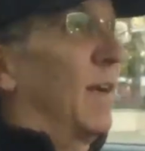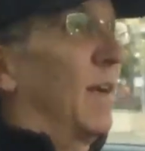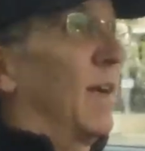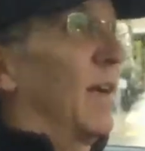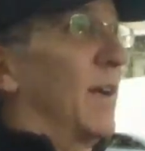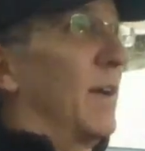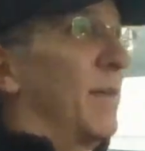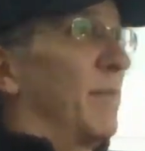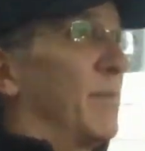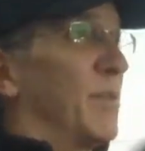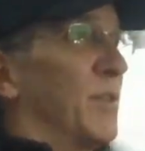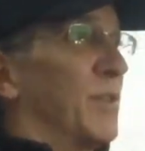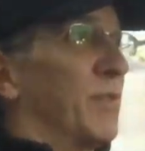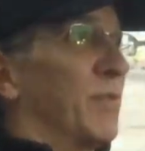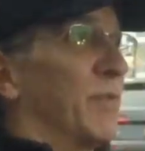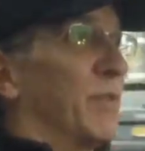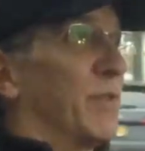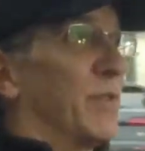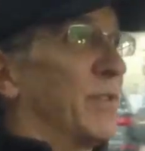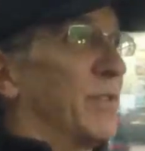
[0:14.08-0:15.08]
I'm just
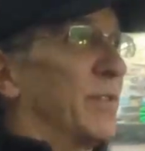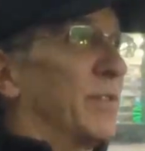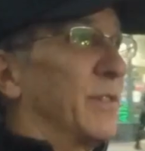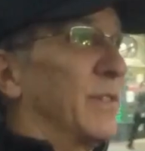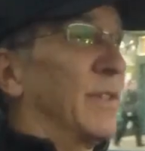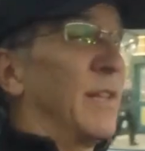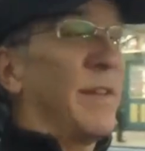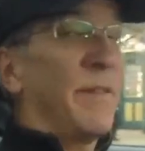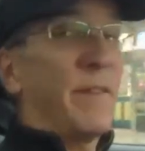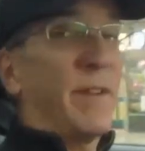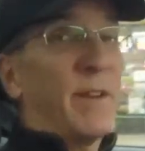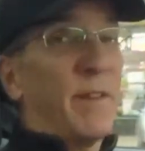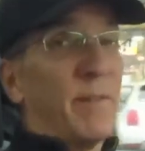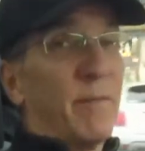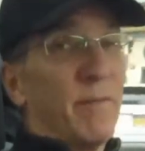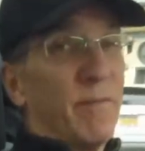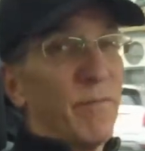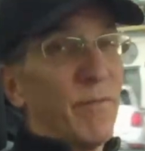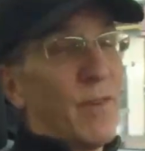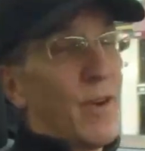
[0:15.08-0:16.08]

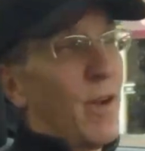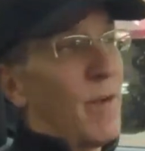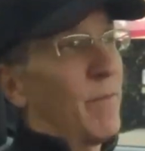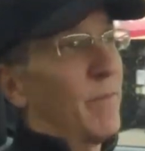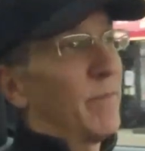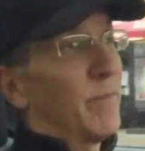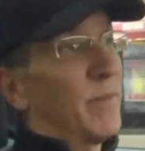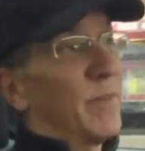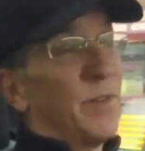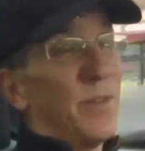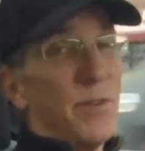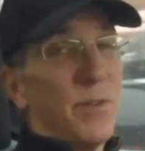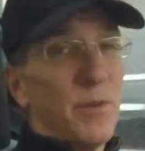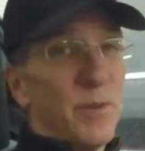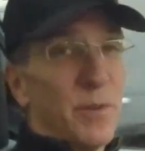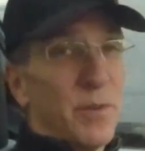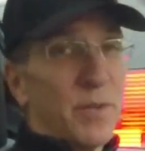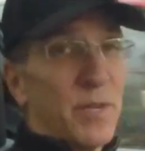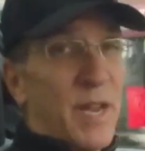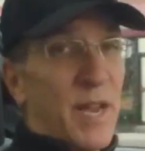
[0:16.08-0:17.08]
leaving from,
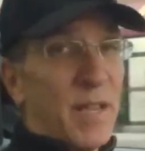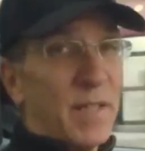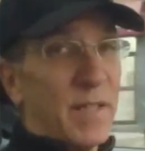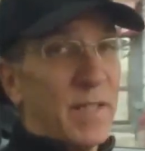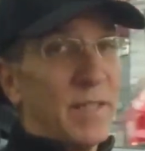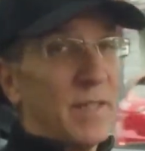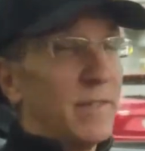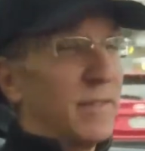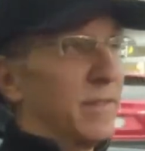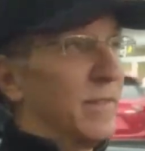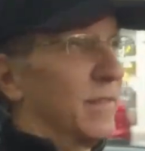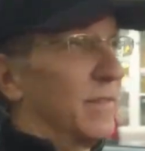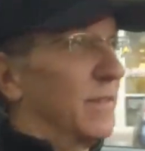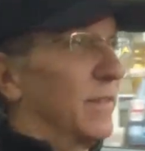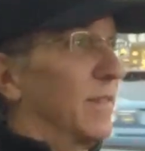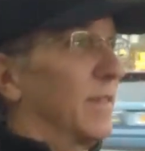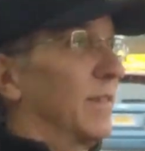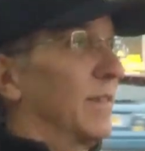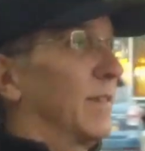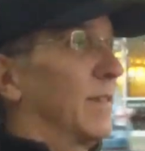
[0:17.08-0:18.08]
you could guess it,
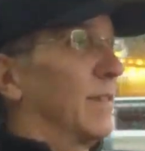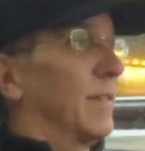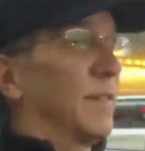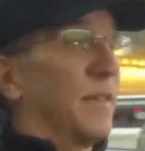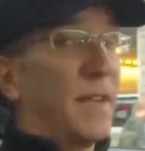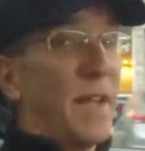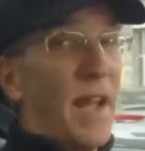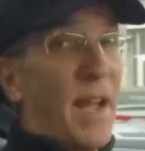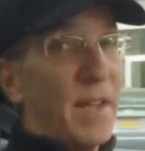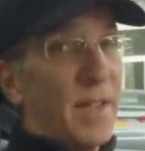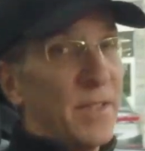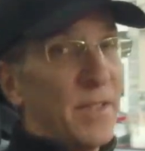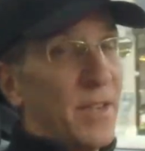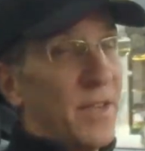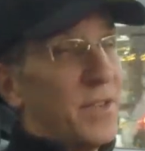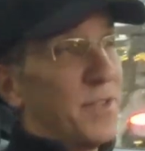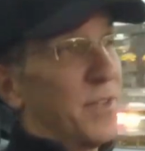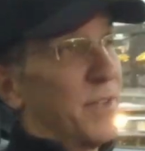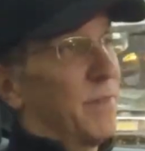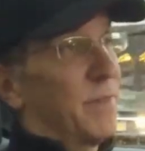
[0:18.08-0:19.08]
the gas
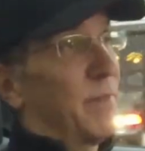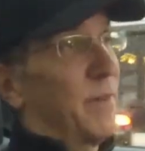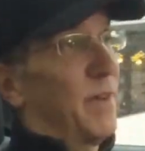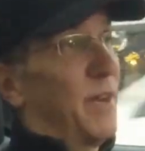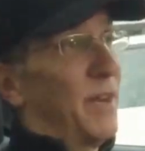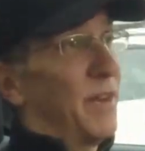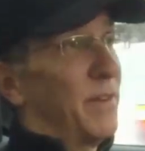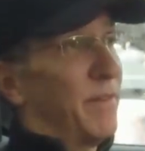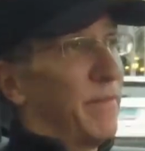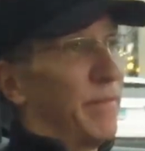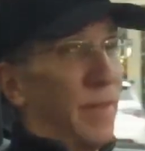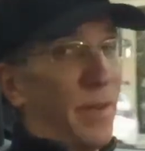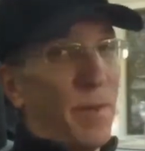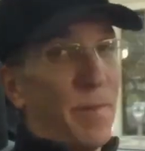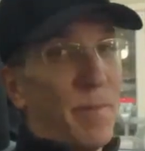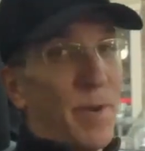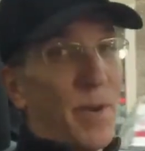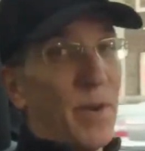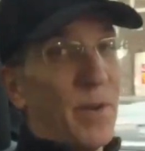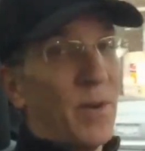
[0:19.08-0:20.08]
station where I had to fill
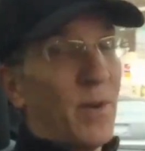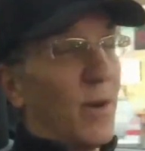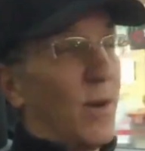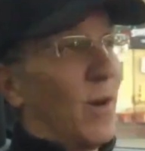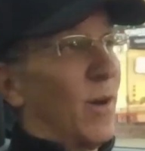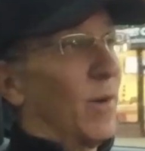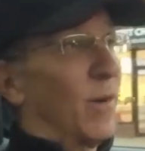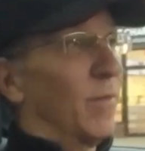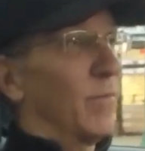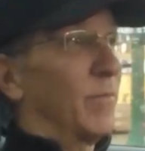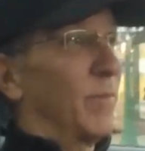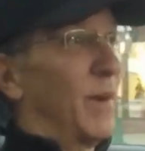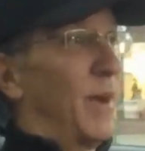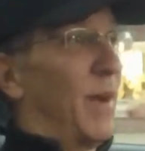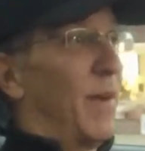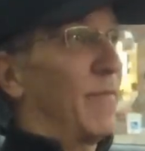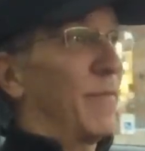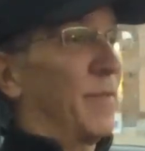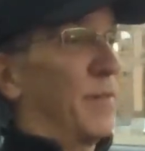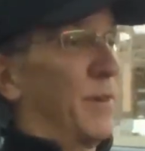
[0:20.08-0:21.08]
up my car
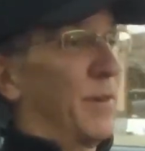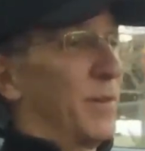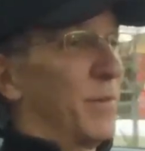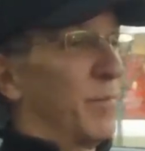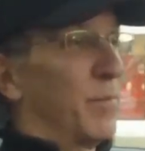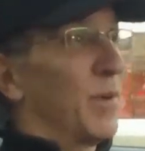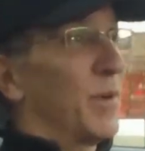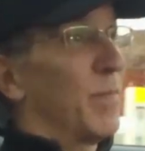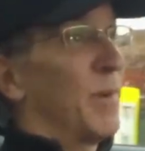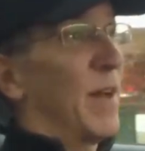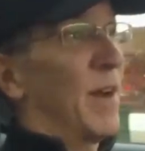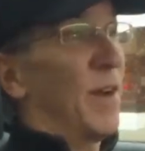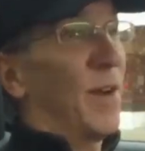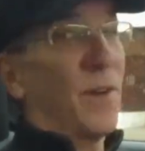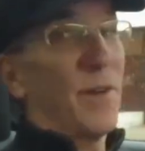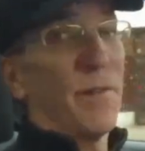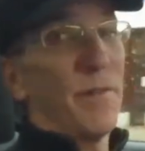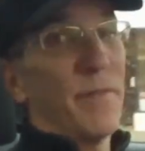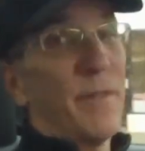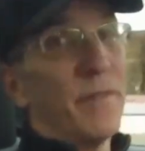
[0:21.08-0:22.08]
after it put about
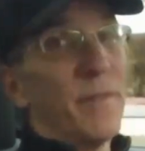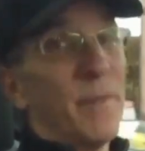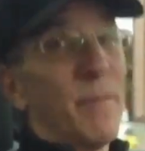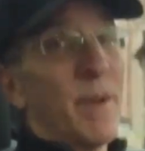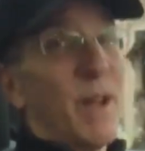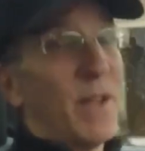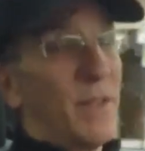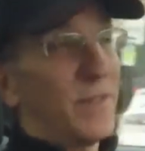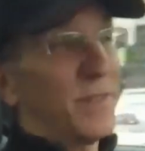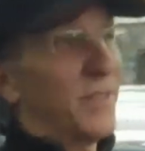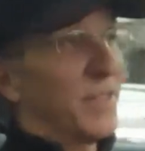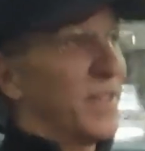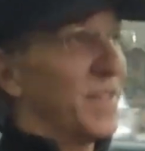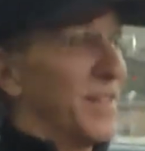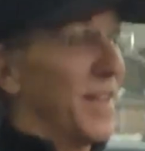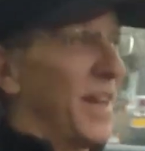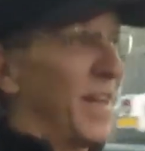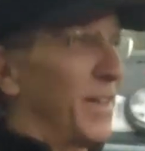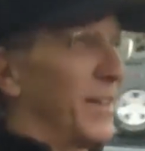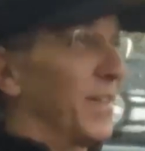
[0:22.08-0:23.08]
150 miles in the
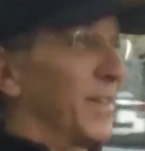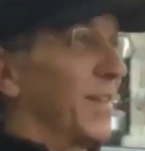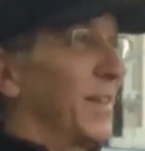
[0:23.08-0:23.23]
tank.